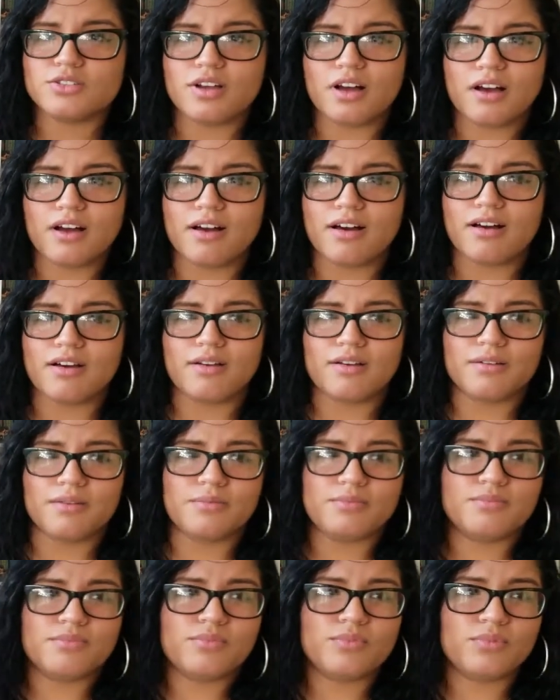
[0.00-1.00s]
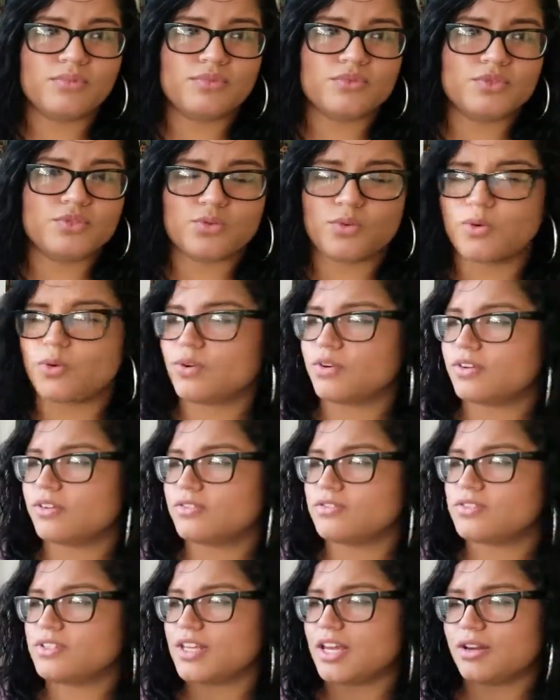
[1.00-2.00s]
um,
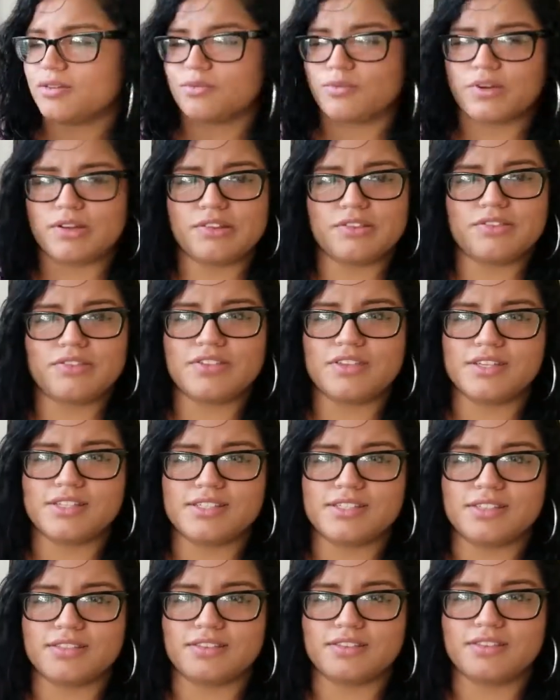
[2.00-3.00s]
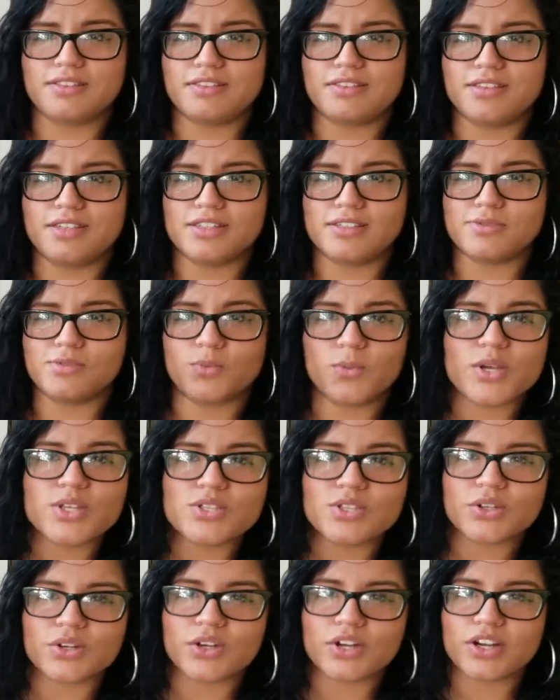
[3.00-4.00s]
dwarves and with this this
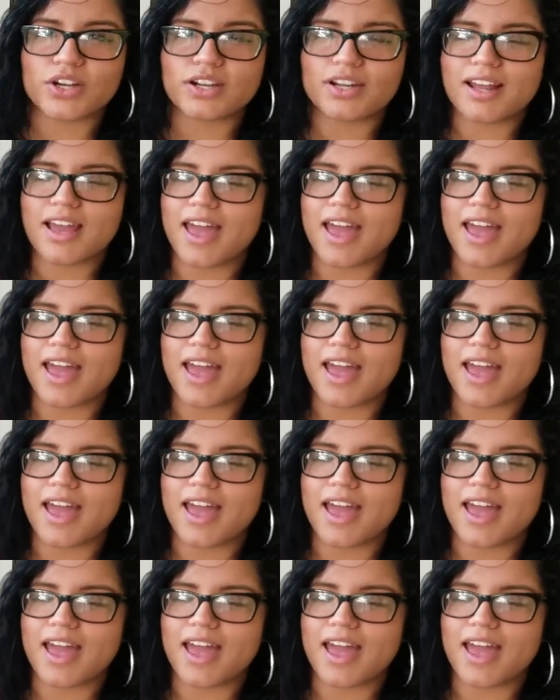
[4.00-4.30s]
wizard,